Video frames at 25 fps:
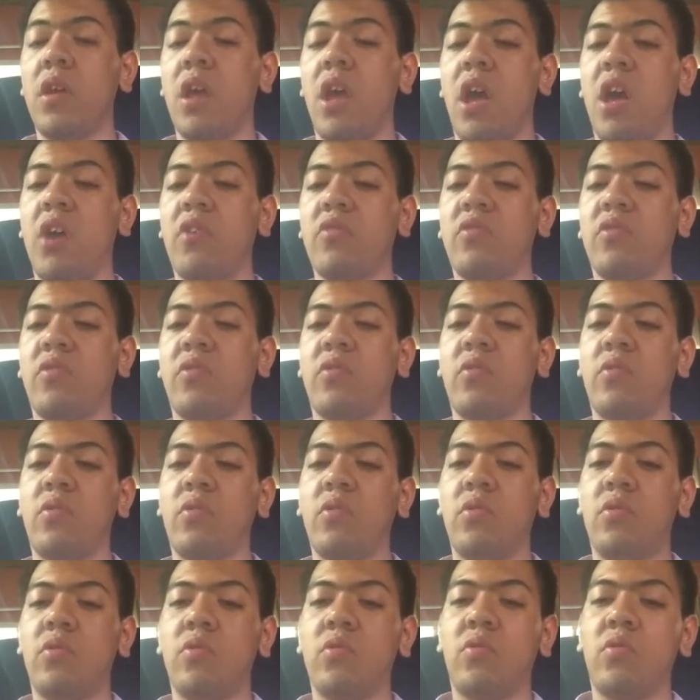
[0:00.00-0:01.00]
it's
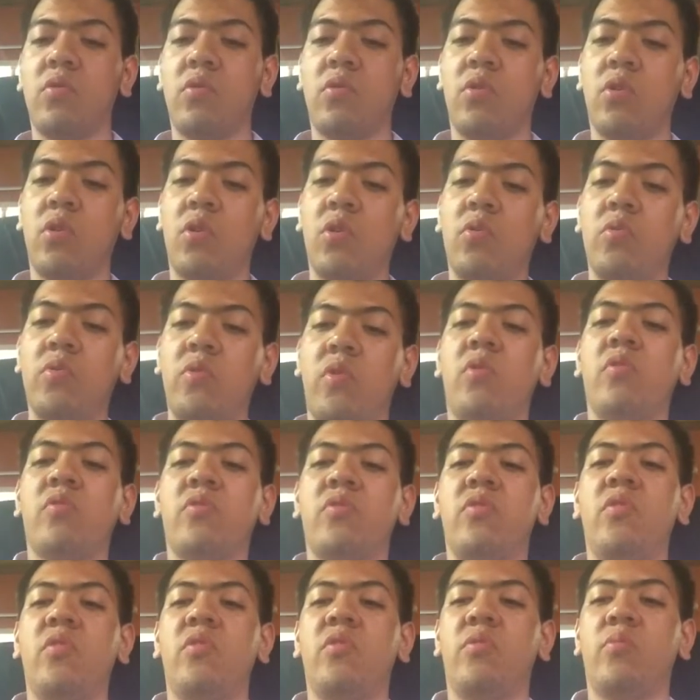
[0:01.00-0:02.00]
colder,
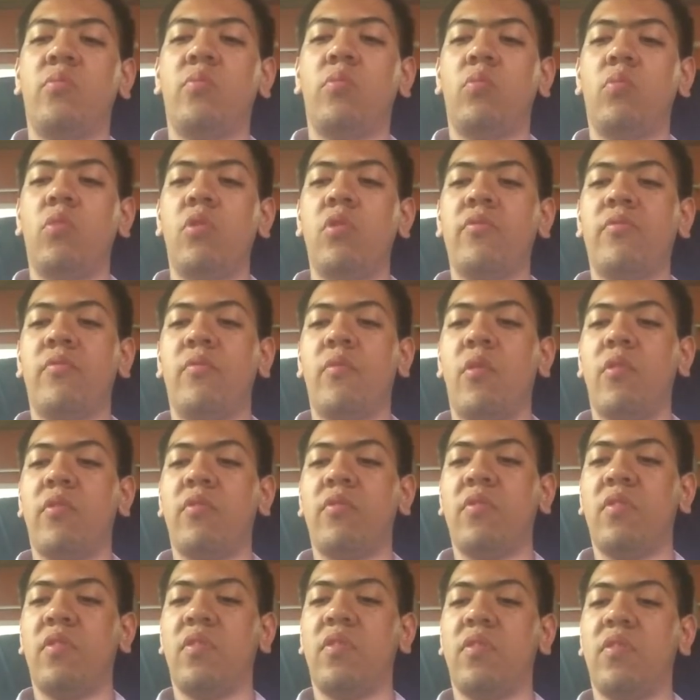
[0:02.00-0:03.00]
this weather
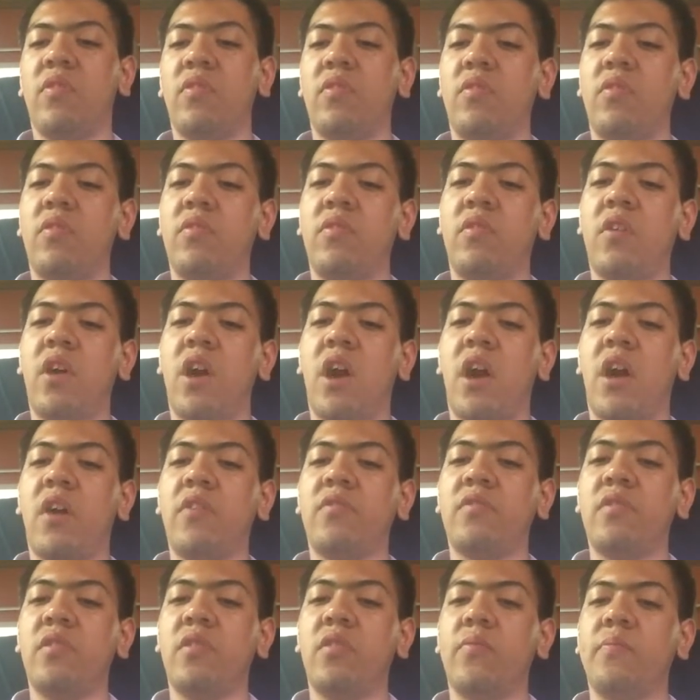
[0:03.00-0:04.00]

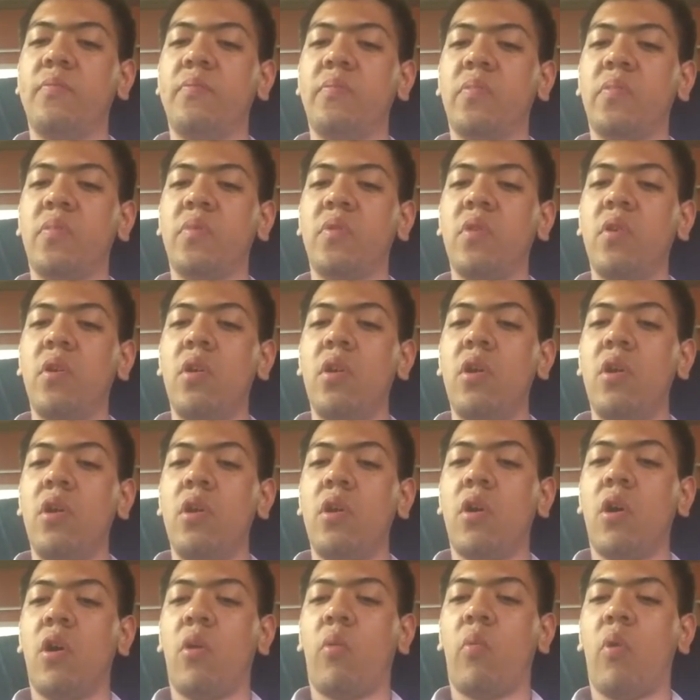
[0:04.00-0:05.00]
that
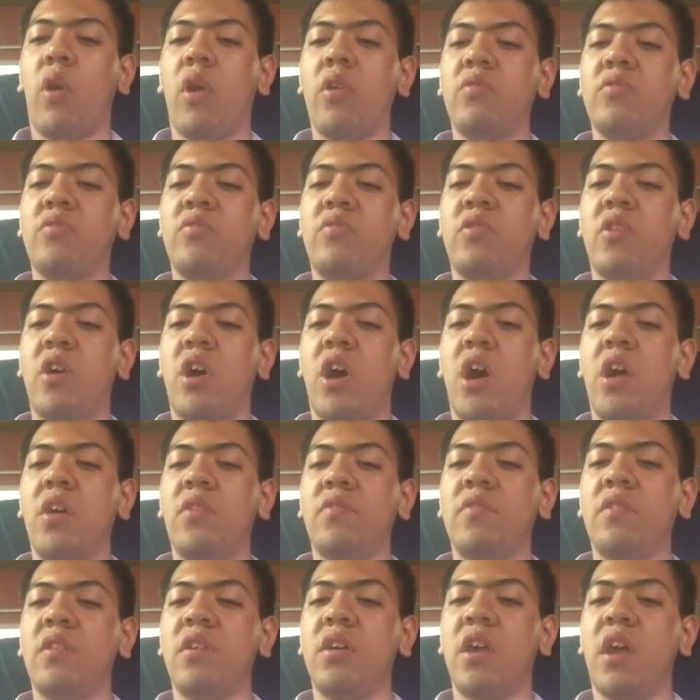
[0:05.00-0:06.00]
right
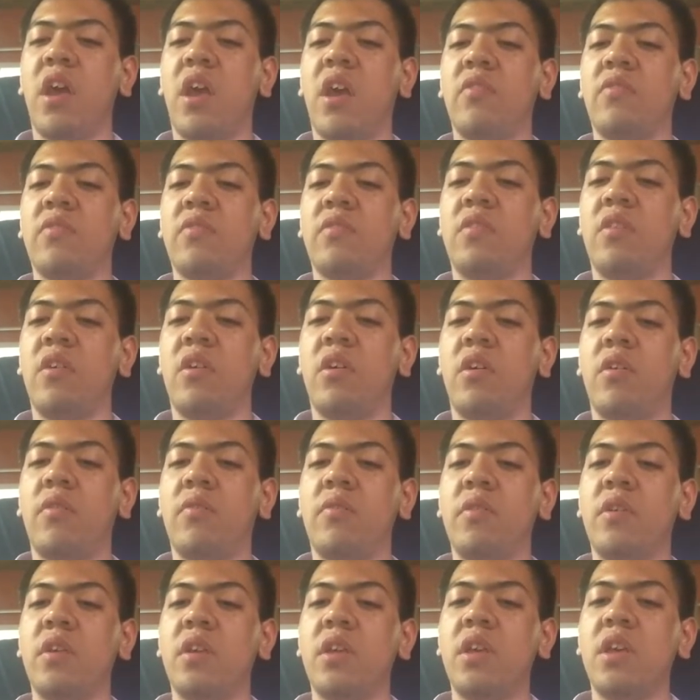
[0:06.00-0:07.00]
side, and
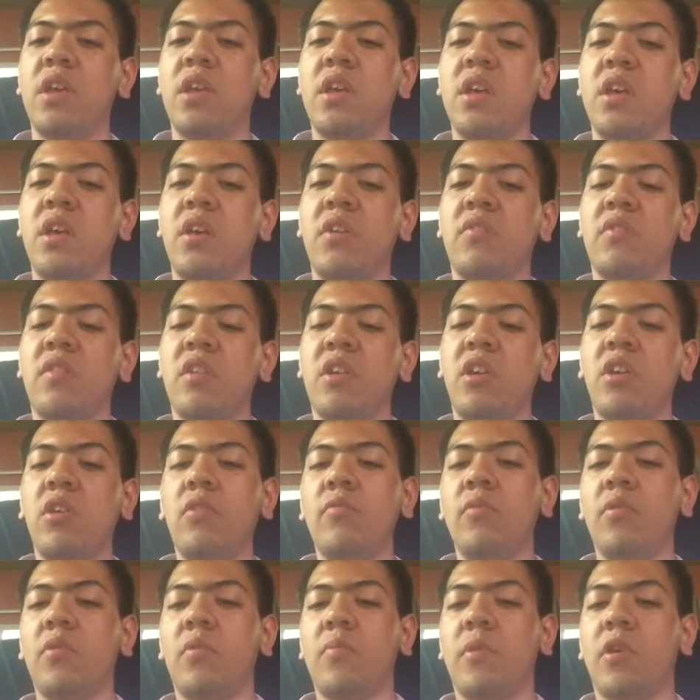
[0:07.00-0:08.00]
it's
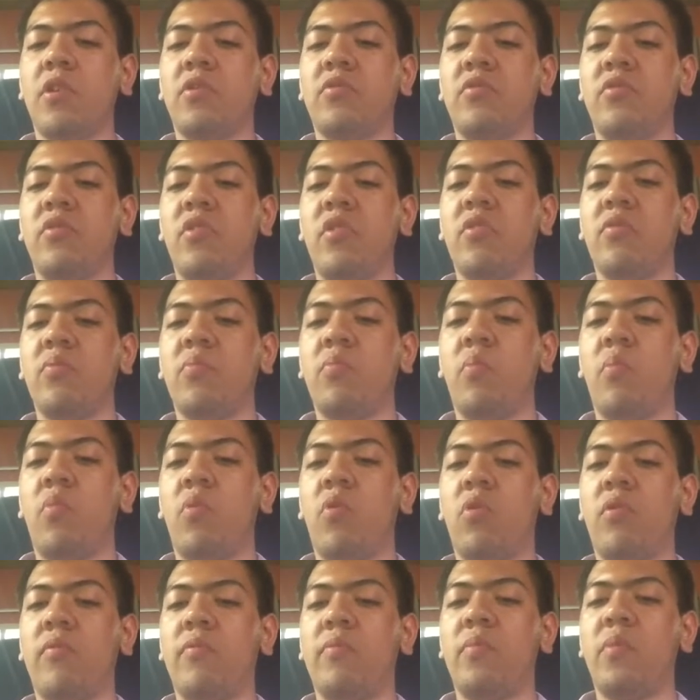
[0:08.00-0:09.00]
even much as
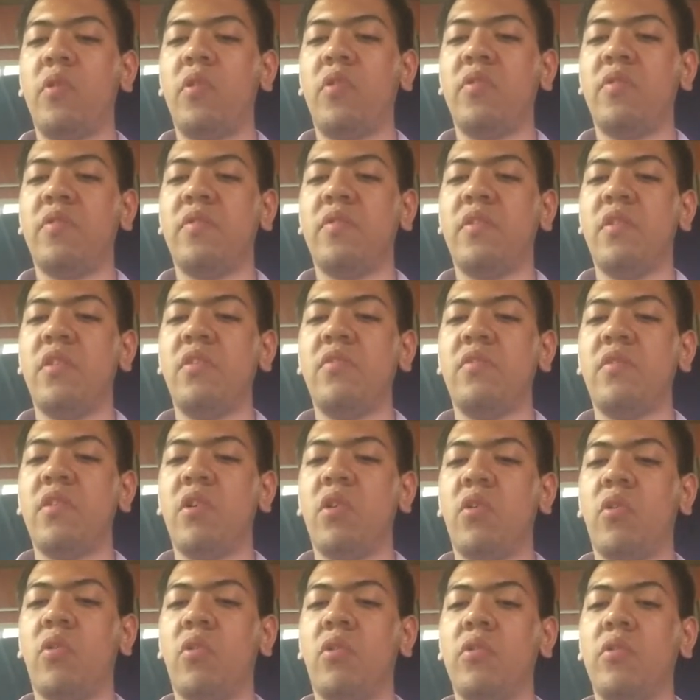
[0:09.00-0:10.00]
more in
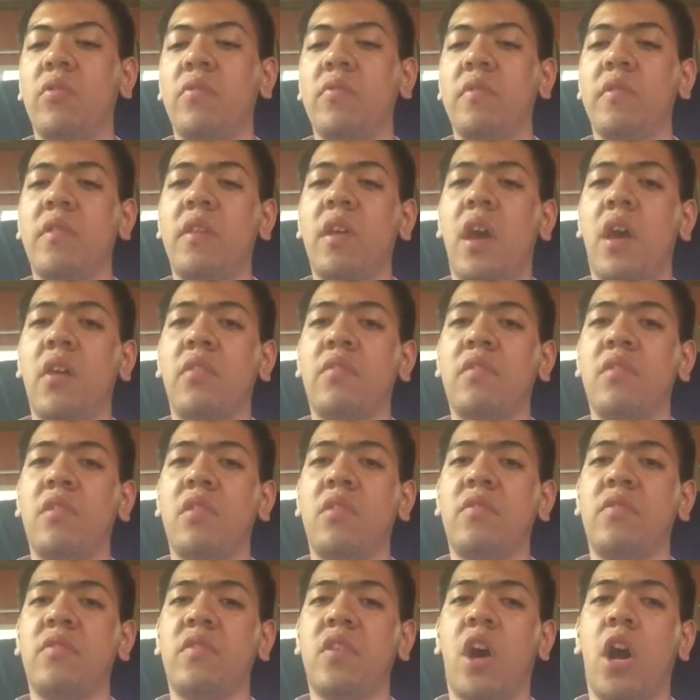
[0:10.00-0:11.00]
detail that
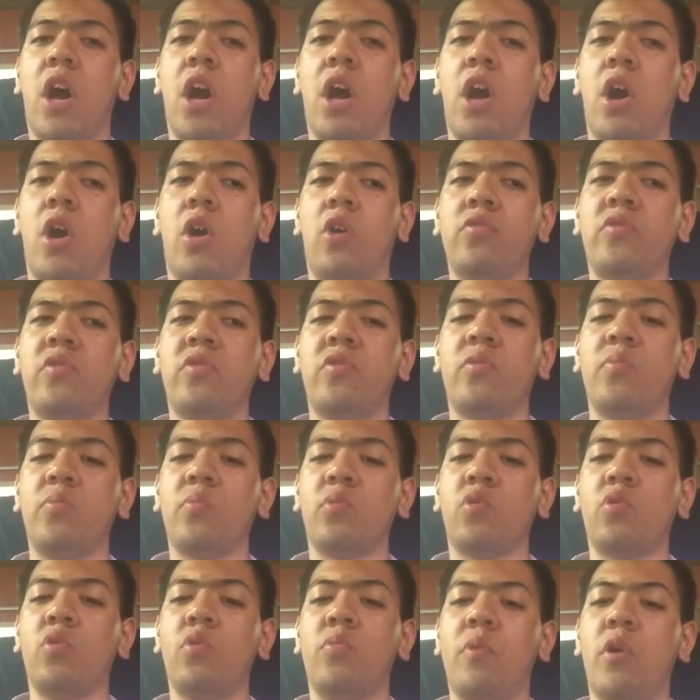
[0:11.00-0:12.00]
Thai
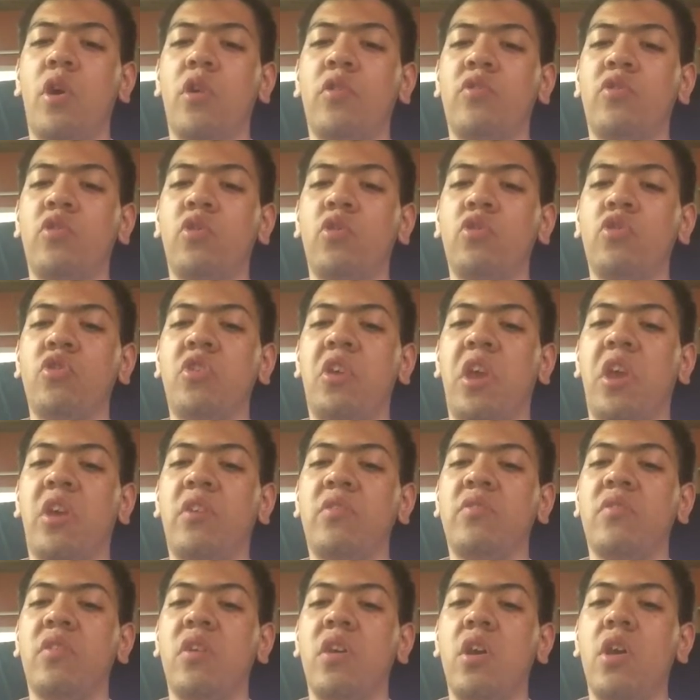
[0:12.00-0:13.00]
autism group
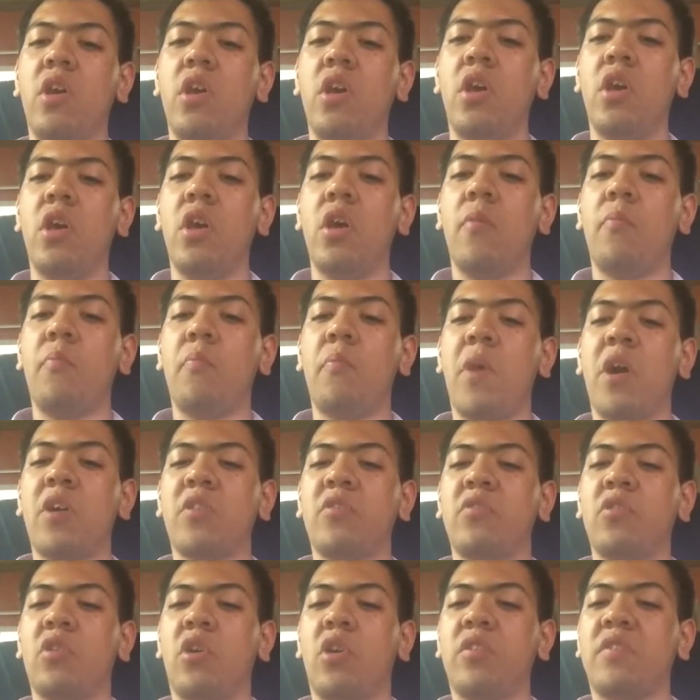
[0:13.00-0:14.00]
associate Mae
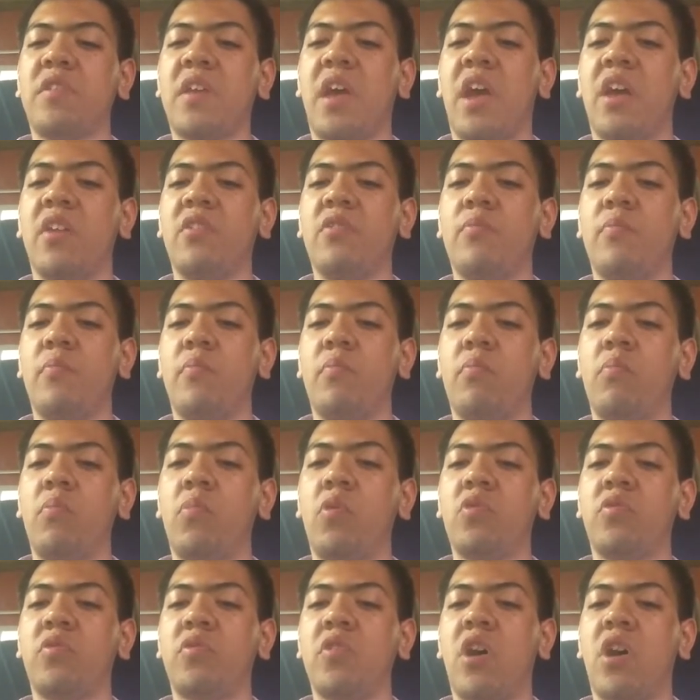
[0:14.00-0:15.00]
Sot and
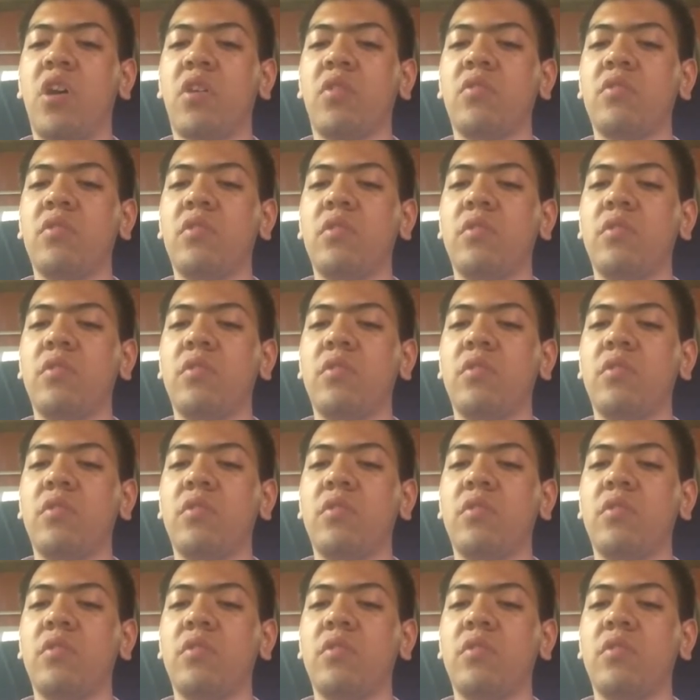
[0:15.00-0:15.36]
Mudak.